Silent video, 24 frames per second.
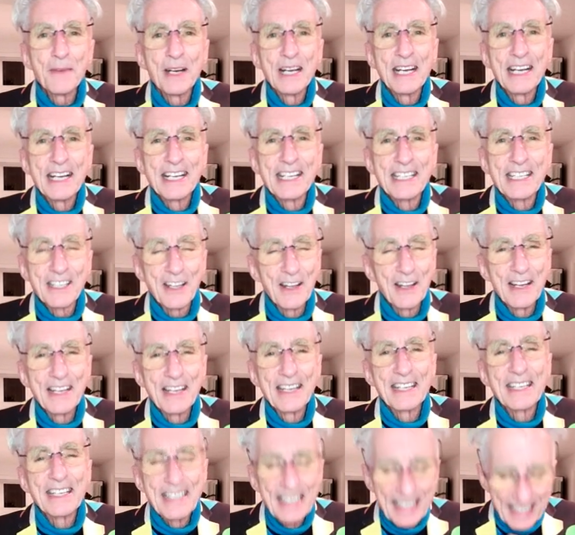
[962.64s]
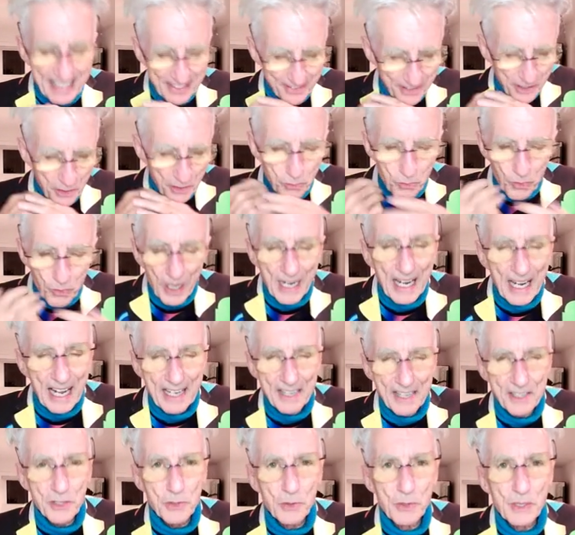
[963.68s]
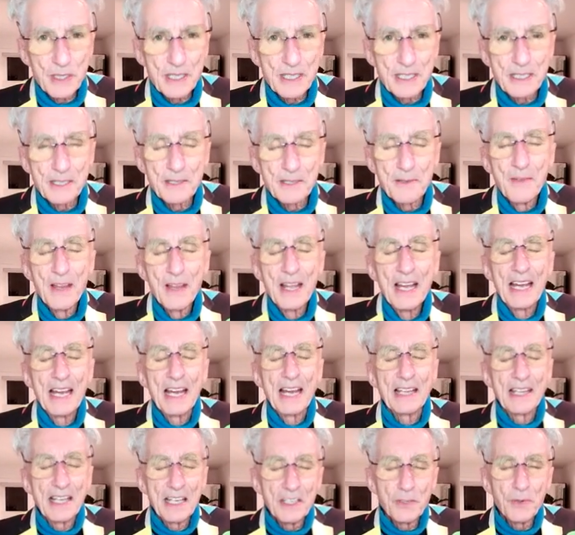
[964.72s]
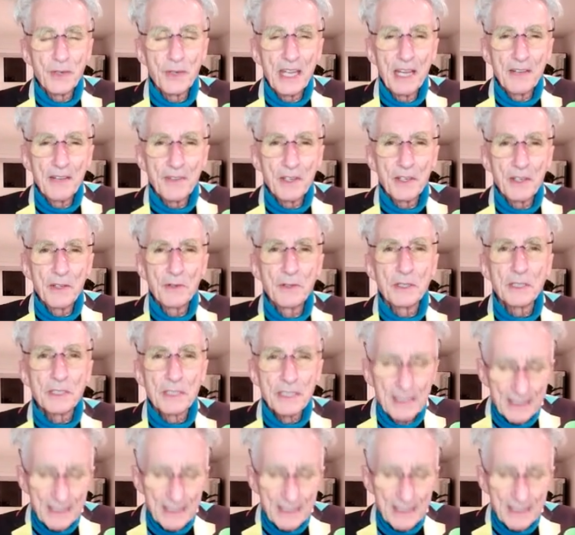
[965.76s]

as, until you run out of sources. And that's what you have to do is